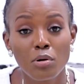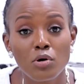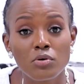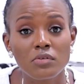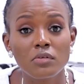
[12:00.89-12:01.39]

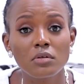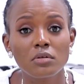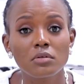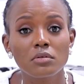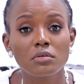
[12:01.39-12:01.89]
Pause.
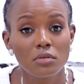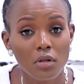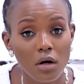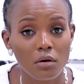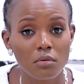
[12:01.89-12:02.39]

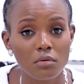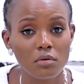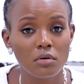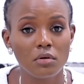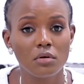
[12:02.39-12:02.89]
No.
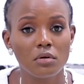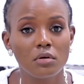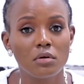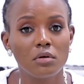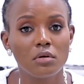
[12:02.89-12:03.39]

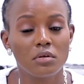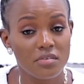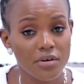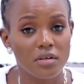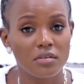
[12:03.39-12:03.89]

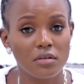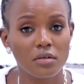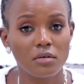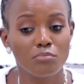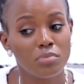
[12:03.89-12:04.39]
Seriously.
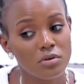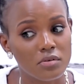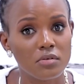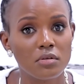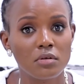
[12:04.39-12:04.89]

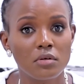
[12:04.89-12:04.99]
Pause.